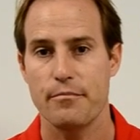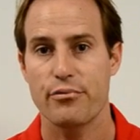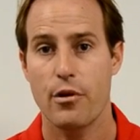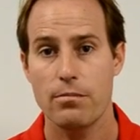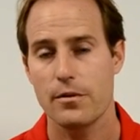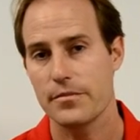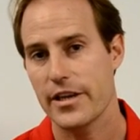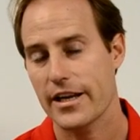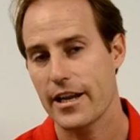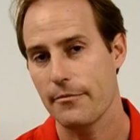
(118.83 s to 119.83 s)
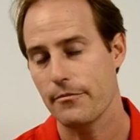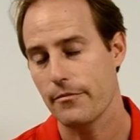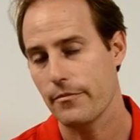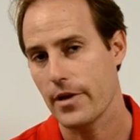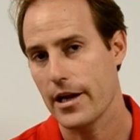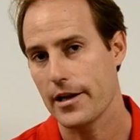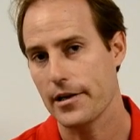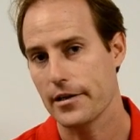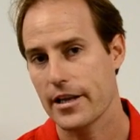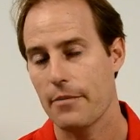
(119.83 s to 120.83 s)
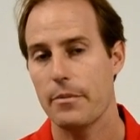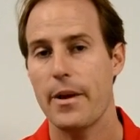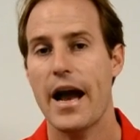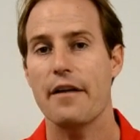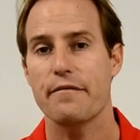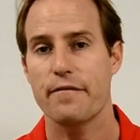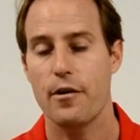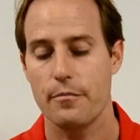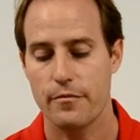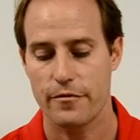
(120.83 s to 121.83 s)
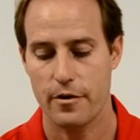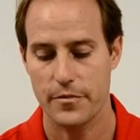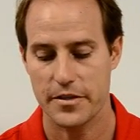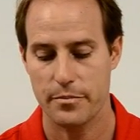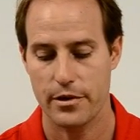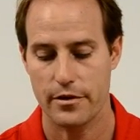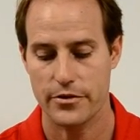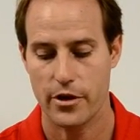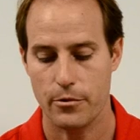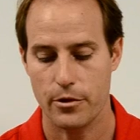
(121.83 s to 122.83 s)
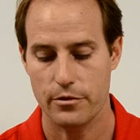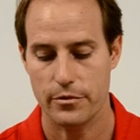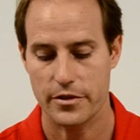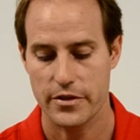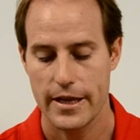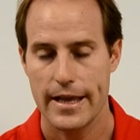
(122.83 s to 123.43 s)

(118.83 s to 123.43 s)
problems that can come about from this period of onwards.